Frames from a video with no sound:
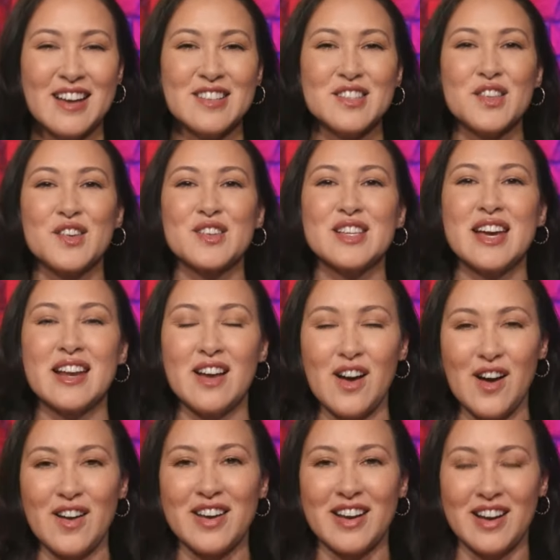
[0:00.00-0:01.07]
So they're saying,
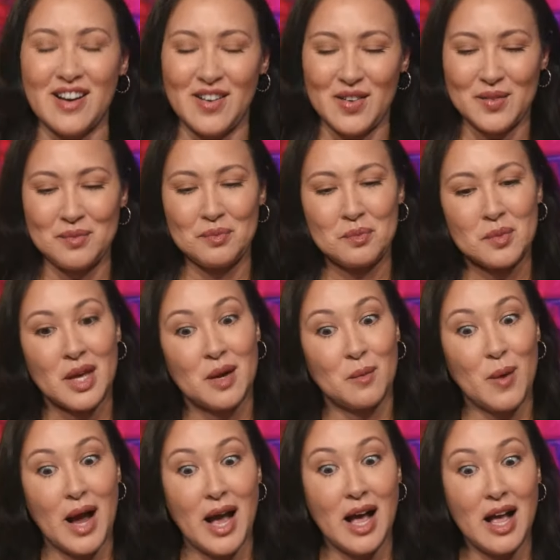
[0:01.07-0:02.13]
oh, you know,
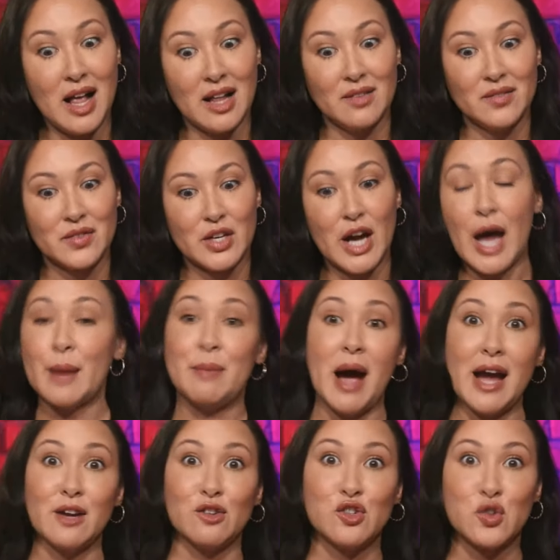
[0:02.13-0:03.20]
well, you got to
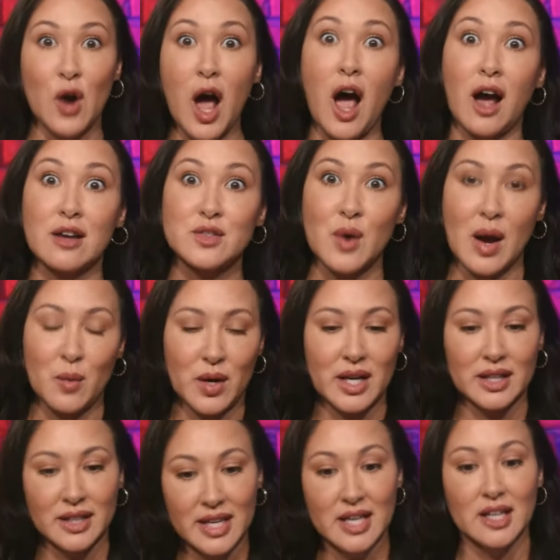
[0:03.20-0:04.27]
buy your drugs, right? We're
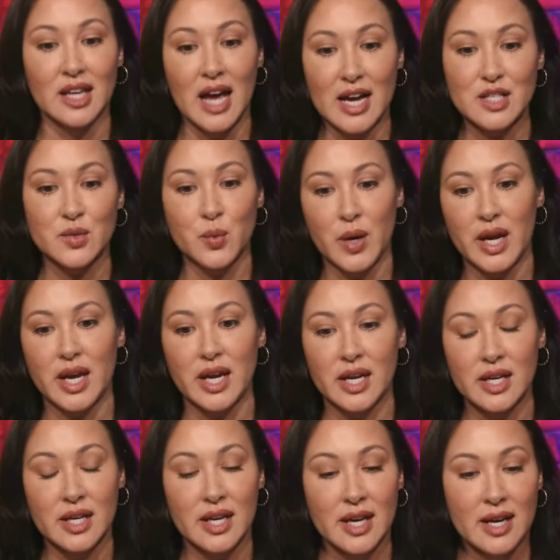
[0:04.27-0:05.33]
going to legalize
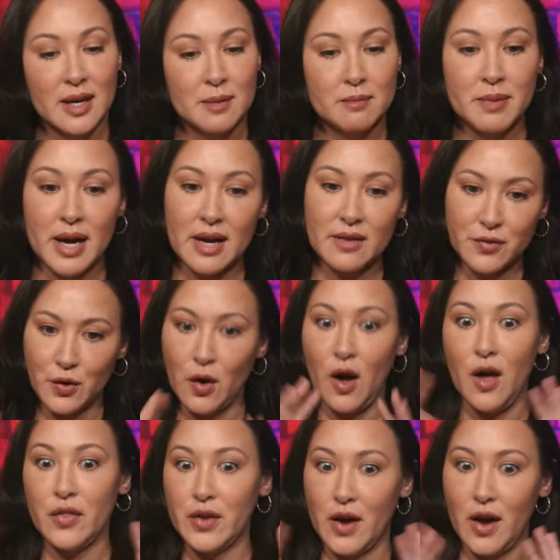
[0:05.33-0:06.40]
weed, but for
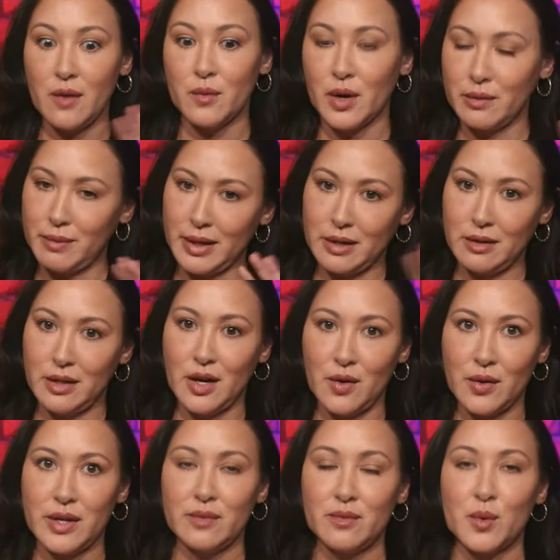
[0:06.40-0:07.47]
all the, but you
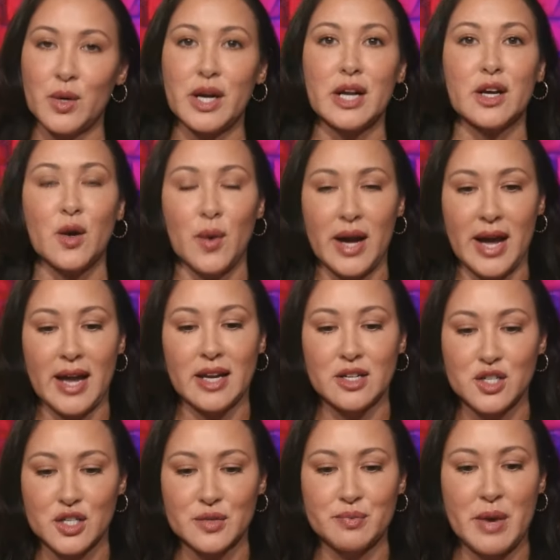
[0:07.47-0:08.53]
know, we're going to go ahead and
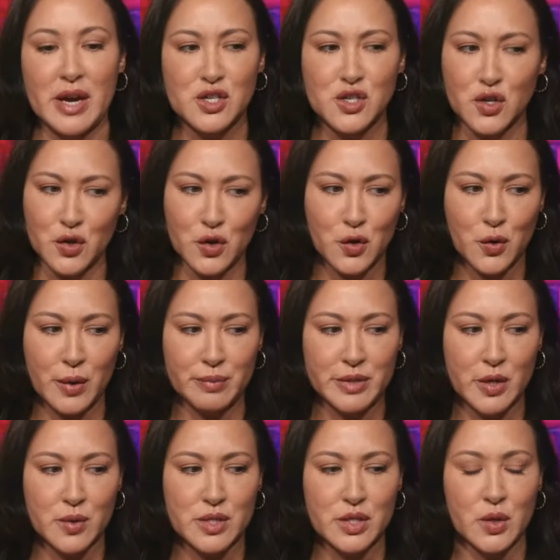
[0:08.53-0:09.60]
just make sure your
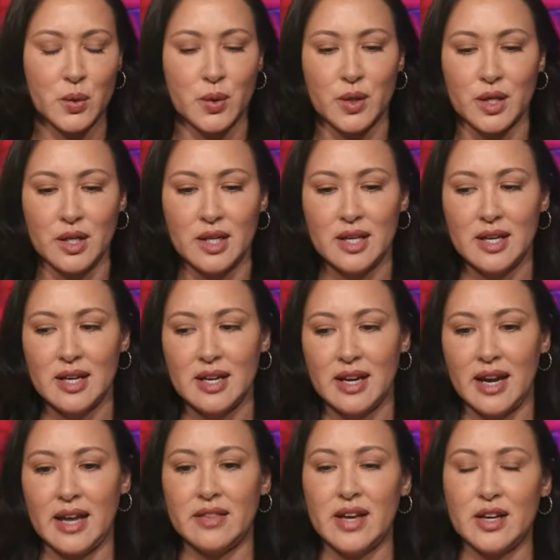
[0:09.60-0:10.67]
crypto is cool
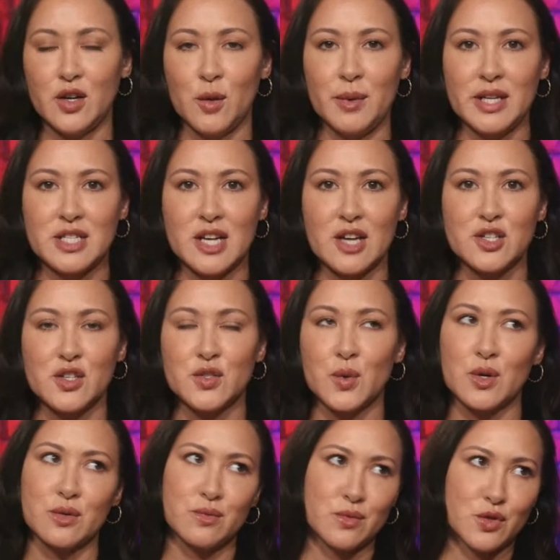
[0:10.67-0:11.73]
and that nobody touches
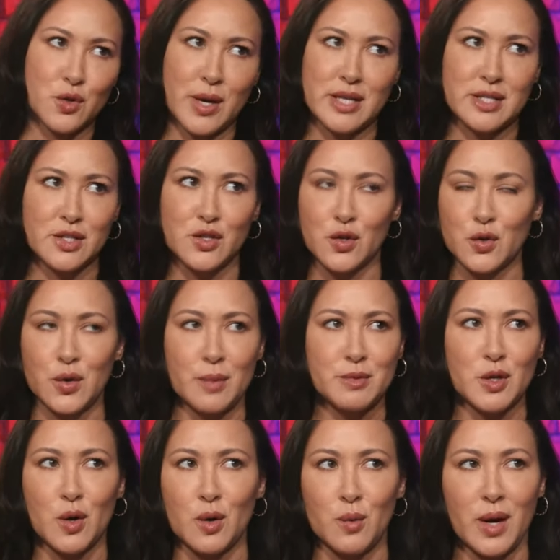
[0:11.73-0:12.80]
or traces your
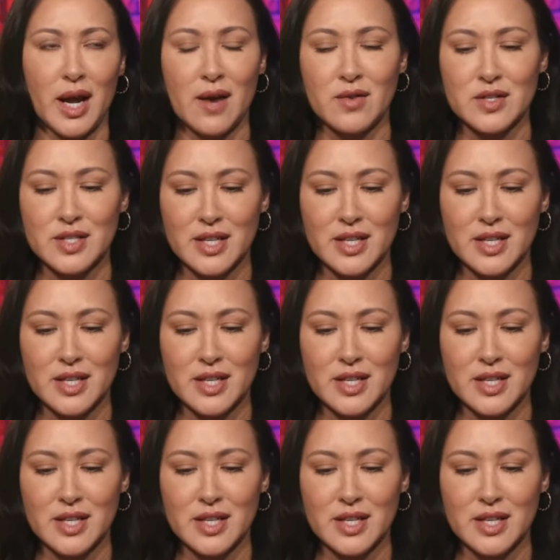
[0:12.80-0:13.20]
crypto or whatever.